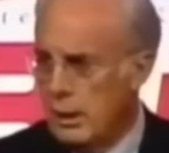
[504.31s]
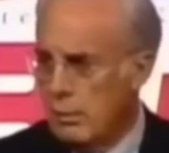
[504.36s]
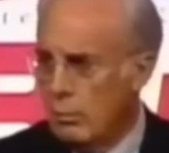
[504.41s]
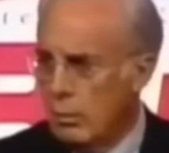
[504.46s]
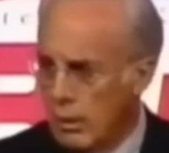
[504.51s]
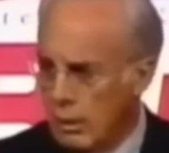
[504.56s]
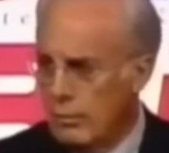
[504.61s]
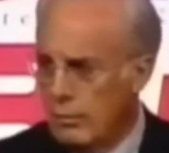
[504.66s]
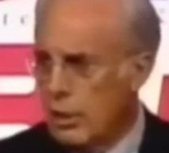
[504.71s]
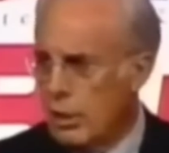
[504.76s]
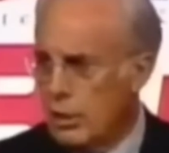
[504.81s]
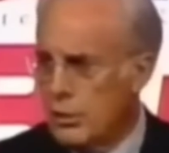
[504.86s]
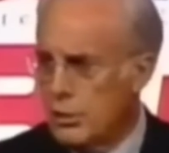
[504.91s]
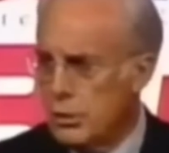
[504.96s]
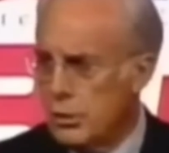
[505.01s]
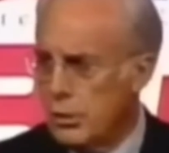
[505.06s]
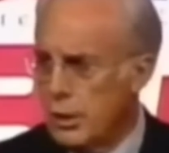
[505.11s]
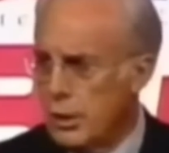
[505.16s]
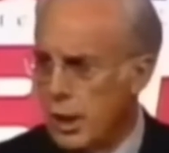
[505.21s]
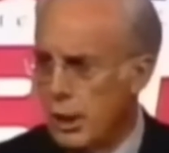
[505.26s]
Whatever else
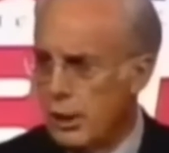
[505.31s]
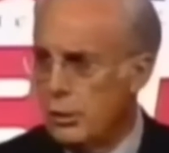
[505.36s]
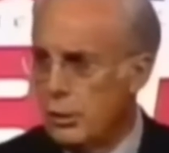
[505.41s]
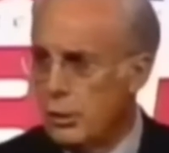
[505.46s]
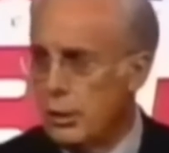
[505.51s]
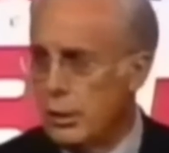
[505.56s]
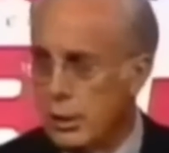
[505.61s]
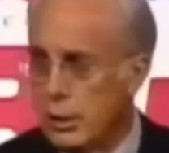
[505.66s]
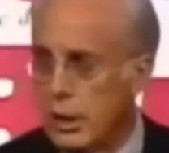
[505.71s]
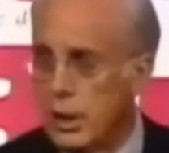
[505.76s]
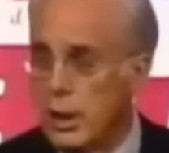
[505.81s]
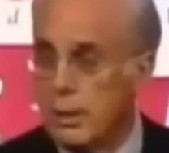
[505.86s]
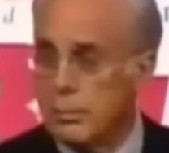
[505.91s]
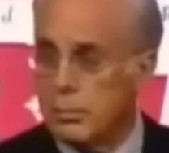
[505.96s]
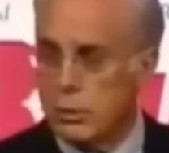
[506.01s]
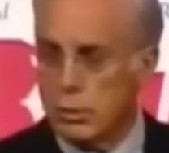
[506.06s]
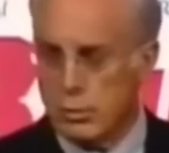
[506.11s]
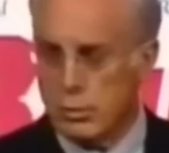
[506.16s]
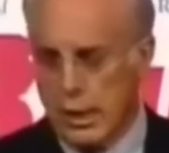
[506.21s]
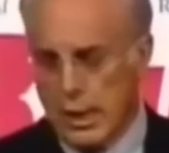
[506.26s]
you can get, you can
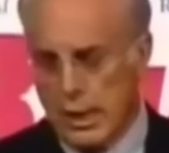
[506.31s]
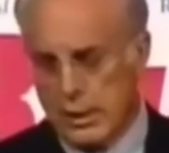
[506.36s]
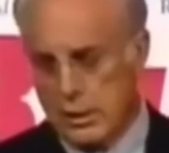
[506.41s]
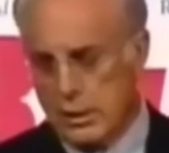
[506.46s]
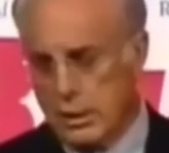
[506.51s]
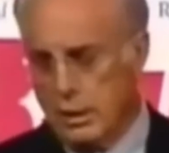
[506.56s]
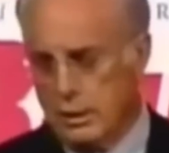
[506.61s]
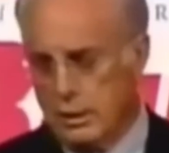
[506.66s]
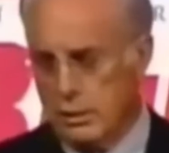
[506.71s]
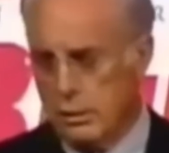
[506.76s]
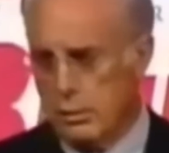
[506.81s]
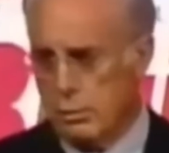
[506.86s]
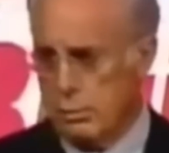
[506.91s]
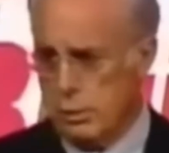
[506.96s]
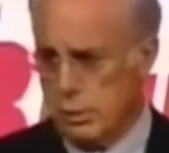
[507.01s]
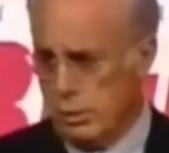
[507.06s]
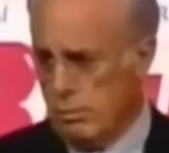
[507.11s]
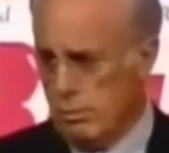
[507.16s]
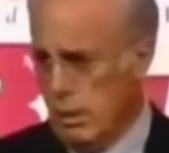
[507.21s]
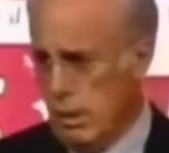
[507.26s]
keep." So tax collectors were
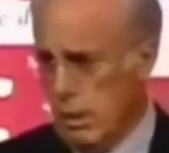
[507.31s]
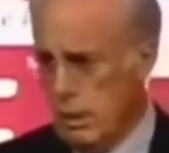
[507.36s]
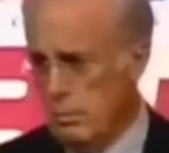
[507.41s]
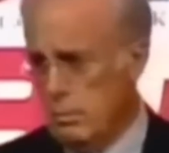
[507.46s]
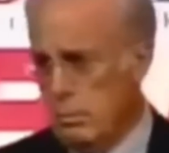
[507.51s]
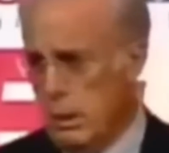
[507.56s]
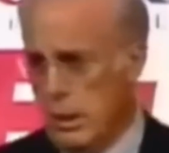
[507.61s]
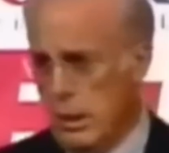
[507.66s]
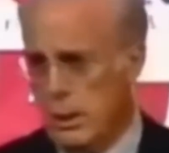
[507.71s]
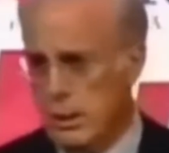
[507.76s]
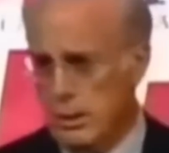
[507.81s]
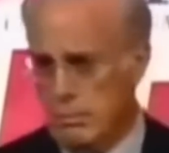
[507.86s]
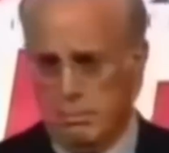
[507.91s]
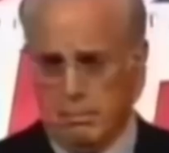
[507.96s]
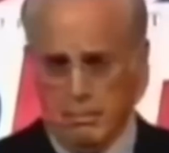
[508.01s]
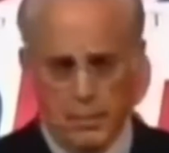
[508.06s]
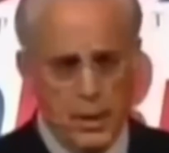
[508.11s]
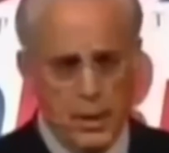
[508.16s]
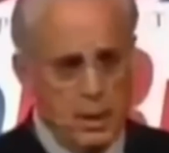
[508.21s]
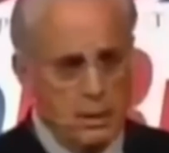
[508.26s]
surrounded by
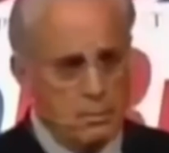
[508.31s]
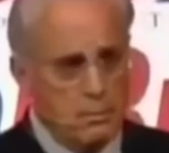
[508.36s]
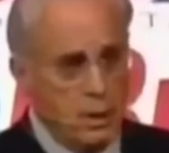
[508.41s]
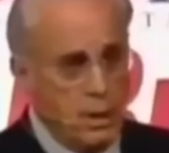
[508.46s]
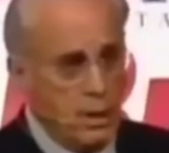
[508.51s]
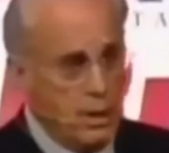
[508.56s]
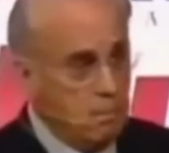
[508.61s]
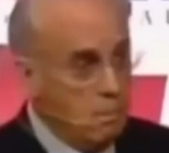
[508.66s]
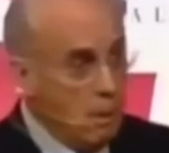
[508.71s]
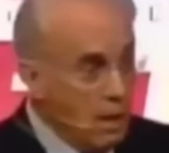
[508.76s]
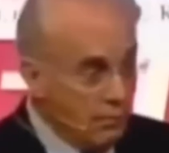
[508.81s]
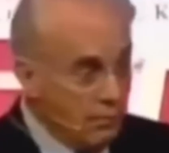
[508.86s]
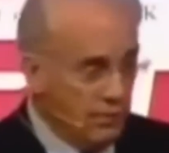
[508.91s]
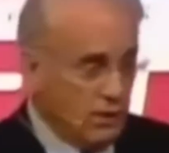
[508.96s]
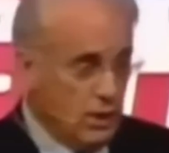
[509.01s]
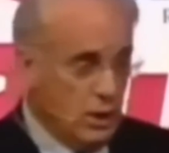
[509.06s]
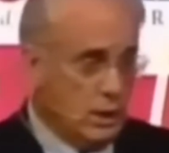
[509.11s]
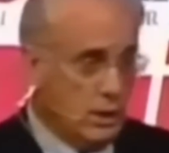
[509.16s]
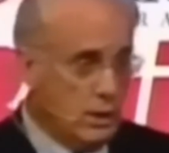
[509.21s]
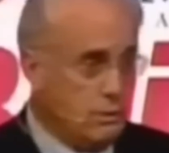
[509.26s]
a
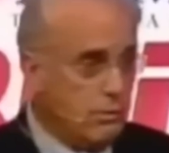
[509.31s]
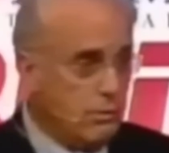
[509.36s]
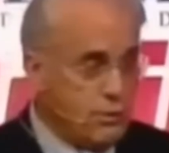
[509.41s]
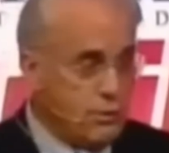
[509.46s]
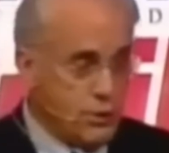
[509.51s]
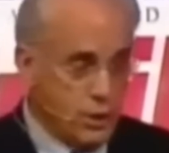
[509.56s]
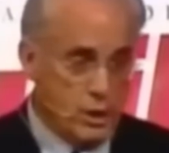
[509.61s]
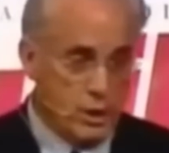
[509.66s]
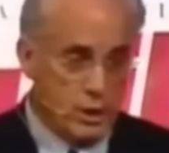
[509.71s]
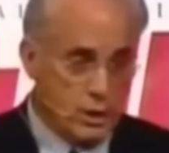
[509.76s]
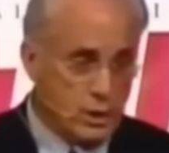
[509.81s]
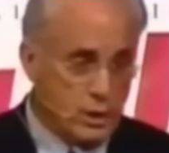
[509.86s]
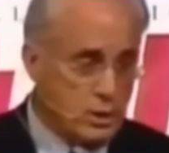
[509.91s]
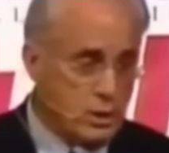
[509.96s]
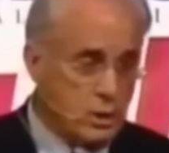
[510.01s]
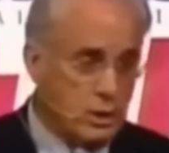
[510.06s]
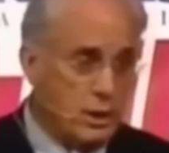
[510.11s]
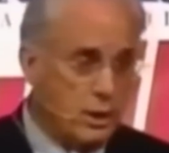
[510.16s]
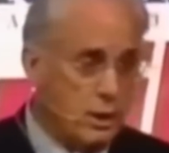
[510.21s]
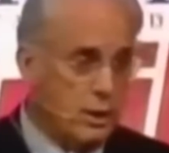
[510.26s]
mafia,
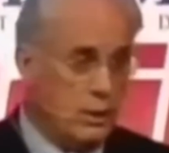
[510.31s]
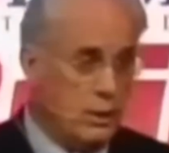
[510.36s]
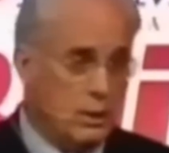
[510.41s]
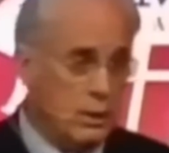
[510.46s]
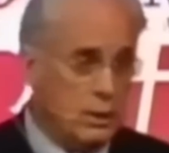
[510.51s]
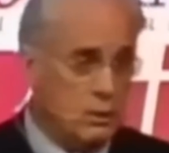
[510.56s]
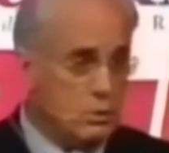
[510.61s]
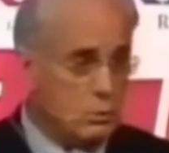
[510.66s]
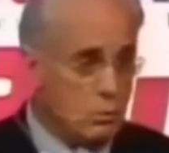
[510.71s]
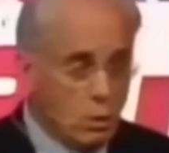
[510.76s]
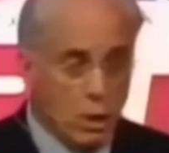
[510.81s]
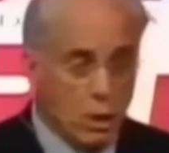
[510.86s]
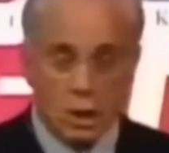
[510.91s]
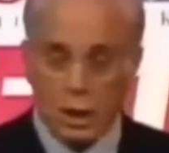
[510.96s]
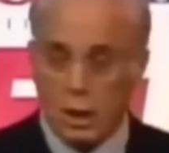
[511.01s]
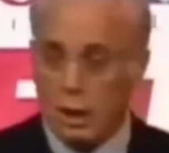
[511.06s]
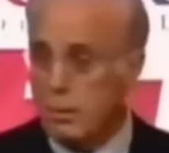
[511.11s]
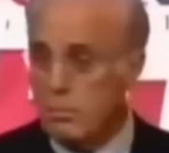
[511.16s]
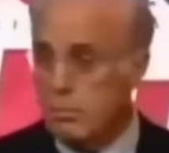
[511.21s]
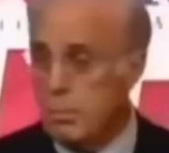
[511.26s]
thugs and
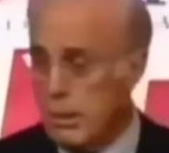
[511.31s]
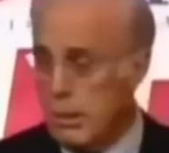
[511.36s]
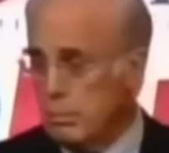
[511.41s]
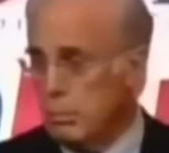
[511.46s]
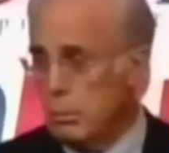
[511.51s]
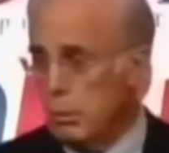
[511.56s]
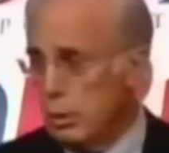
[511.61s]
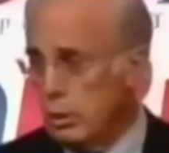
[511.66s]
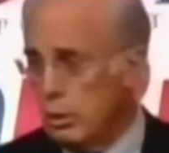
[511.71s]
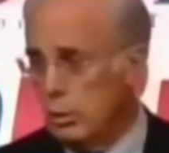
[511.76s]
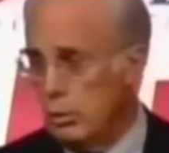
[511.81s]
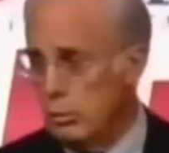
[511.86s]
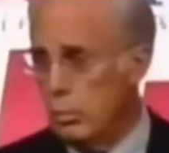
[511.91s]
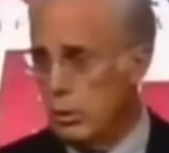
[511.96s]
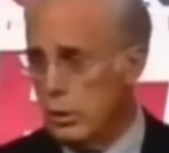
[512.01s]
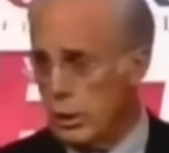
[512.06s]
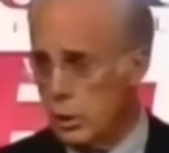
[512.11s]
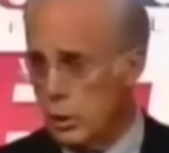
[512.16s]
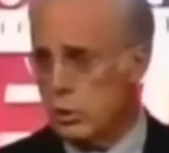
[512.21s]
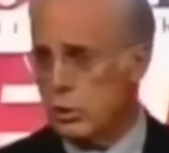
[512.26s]
strong-arm people who
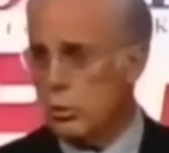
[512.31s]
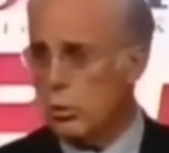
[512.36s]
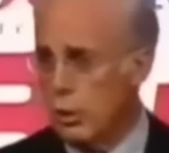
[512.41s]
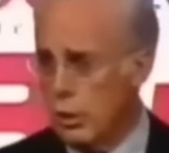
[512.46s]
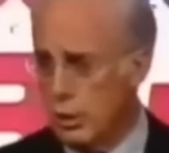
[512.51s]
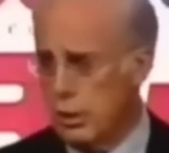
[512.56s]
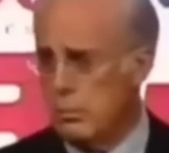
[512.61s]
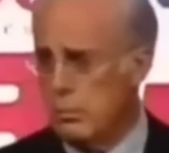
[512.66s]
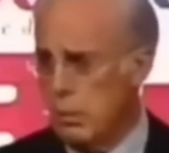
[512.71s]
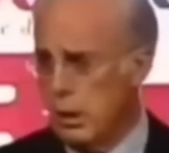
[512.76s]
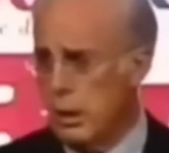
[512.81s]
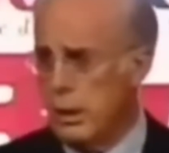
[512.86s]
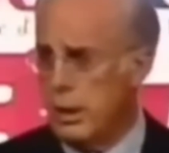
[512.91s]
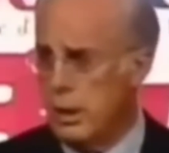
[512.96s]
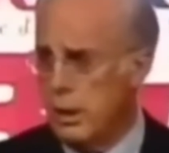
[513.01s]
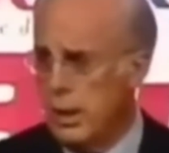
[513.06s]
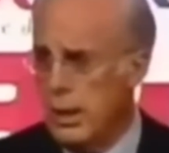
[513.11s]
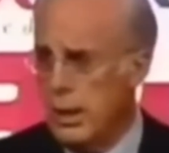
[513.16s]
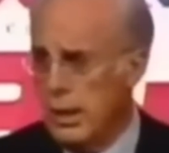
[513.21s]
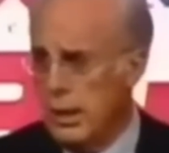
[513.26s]
would extort the
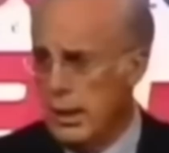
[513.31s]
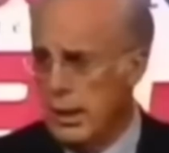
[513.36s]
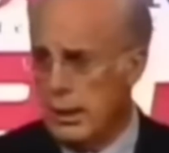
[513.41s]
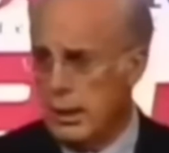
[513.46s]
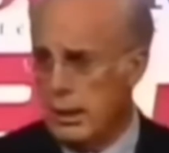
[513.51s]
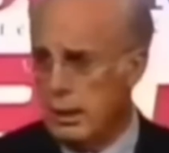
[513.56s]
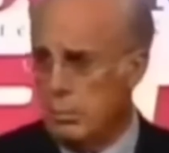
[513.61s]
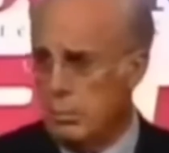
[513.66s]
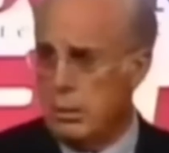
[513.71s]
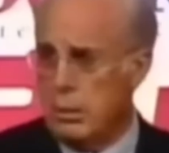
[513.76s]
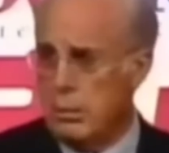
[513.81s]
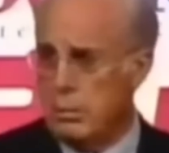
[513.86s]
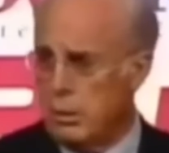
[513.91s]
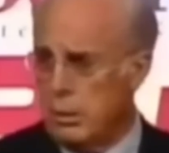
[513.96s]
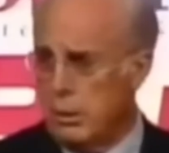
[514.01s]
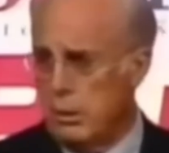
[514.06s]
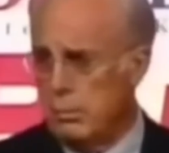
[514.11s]
money out of the people.